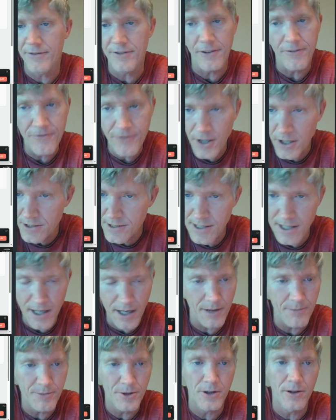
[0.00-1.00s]
the first thing
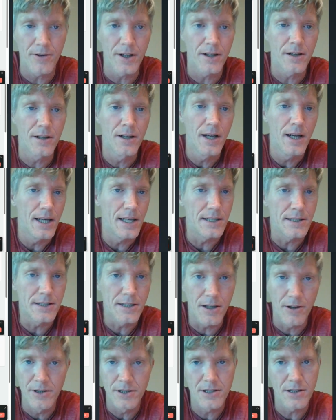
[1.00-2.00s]
I'm doing is
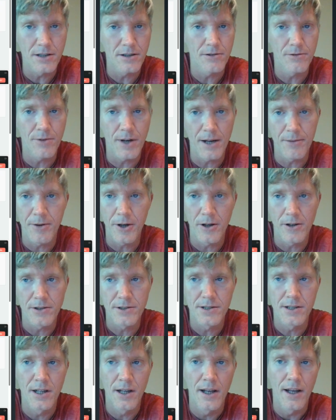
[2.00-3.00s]
going to their web
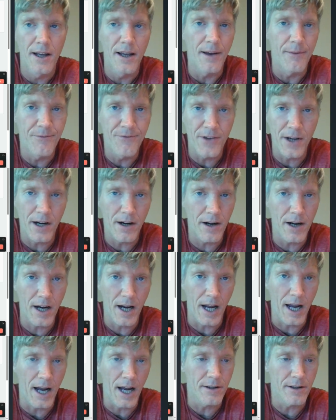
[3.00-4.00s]
host and
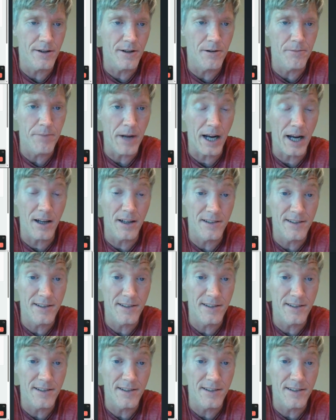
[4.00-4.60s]
figuring out their back.